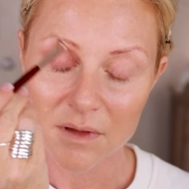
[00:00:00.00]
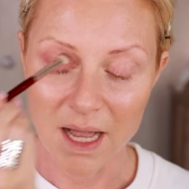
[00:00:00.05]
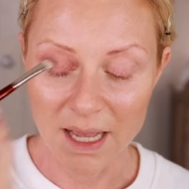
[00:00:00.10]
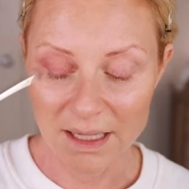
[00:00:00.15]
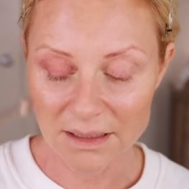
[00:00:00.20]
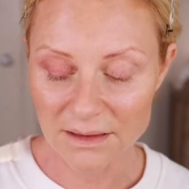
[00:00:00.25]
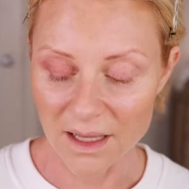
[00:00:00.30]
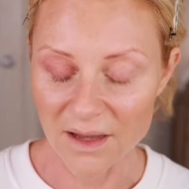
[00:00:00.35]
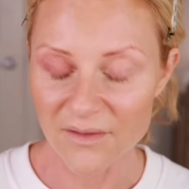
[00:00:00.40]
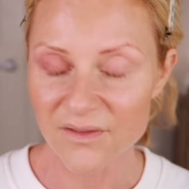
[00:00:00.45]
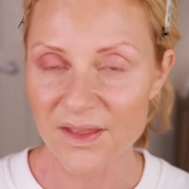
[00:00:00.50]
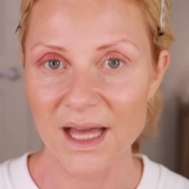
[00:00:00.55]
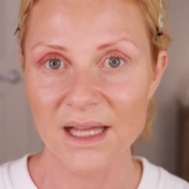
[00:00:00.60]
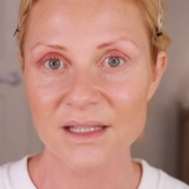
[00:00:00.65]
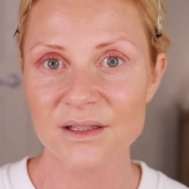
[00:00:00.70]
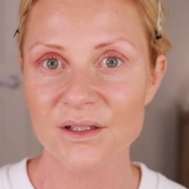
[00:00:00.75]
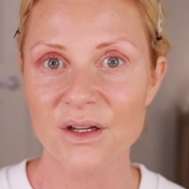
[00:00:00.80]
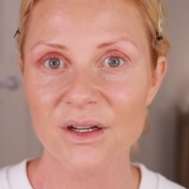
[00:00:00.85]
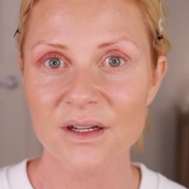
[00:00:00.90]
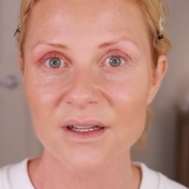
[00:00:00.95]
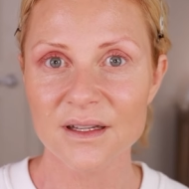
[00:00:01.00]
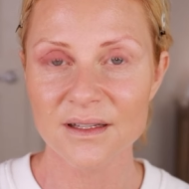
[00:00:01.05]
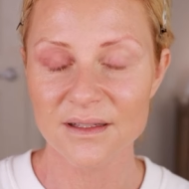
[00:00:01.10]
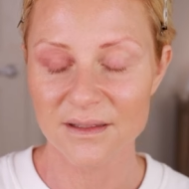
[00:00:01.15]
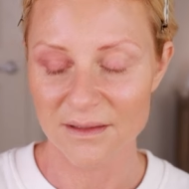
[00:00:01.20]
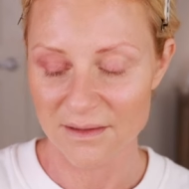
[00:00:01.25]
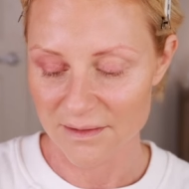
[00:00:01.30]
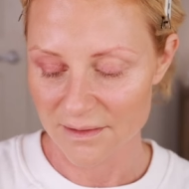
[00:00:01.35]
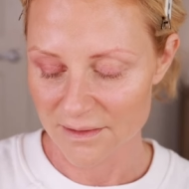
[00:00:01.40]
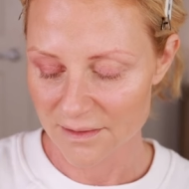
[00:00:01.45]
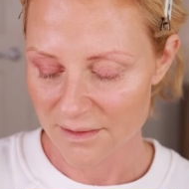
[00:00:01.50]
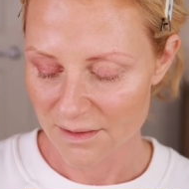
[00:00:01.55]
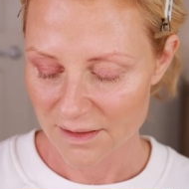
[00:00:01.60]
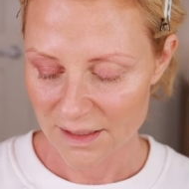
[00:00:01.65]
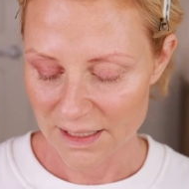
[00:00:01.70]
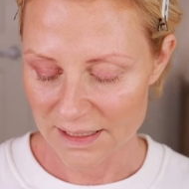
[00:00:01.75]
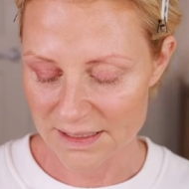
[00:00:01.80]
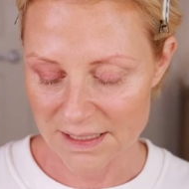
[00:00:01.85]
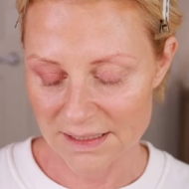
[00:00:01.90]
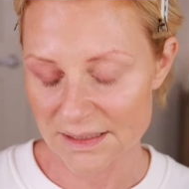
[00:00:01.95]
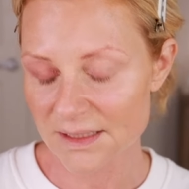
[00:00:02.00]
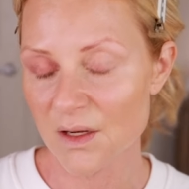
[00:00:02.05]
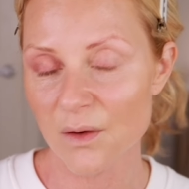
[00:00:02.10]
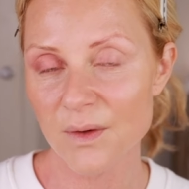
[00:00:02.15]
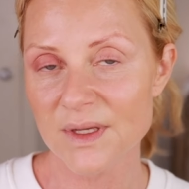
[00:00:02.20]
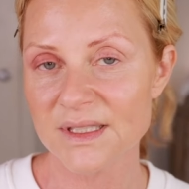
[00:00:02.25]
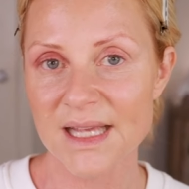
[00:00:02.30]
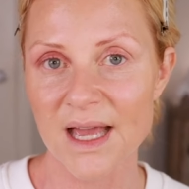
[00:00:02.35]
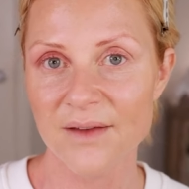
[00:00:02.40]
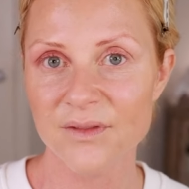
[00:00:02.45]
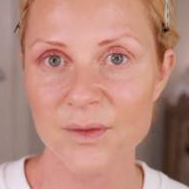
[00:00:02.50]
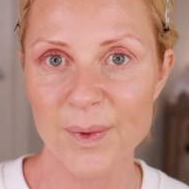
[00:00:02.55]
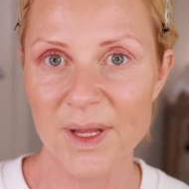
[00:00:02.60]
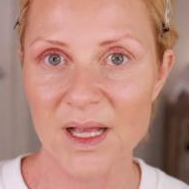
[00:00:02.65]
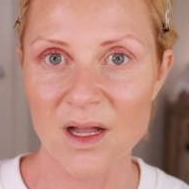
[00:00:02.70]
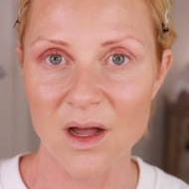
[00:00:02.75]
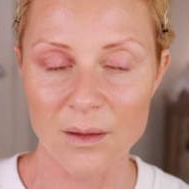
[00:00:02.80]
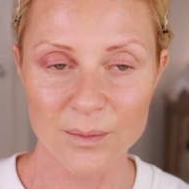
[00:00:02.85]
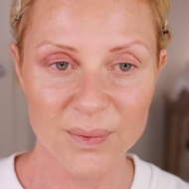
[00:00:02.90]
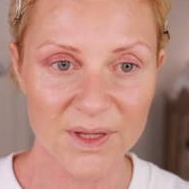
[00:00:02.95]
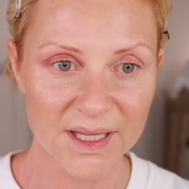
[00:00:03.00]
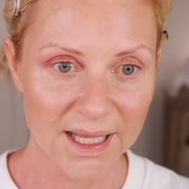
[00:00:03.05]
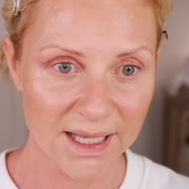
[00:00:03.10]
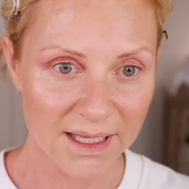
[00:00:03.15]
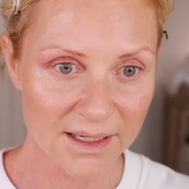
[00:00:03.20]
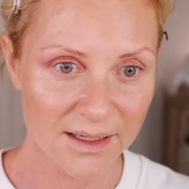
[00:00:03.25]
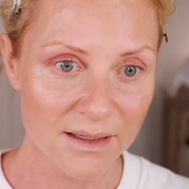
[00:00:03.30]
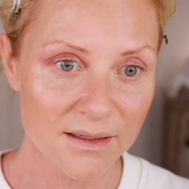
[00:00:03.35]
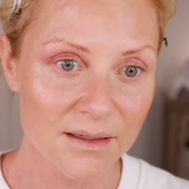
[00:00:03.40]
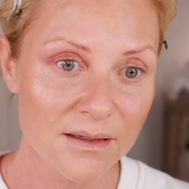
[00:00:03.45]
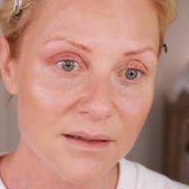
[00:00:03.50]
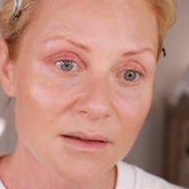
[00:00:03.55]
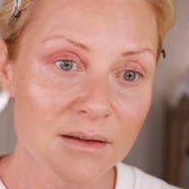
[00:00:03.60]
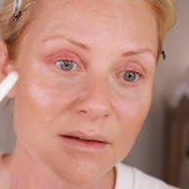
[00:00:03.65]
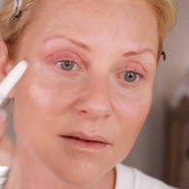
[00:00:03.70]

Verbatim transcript: I love that look. It doesn't always have to be complicated.